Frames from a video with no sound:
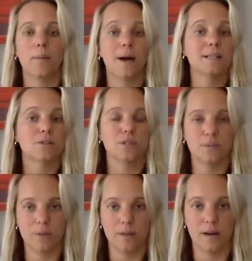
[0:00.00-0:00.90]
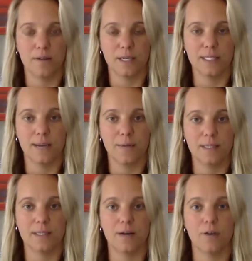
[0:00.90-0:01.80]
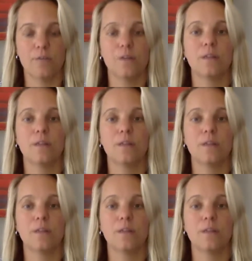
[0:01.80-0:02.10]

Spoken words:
I still deeply love and accept myself.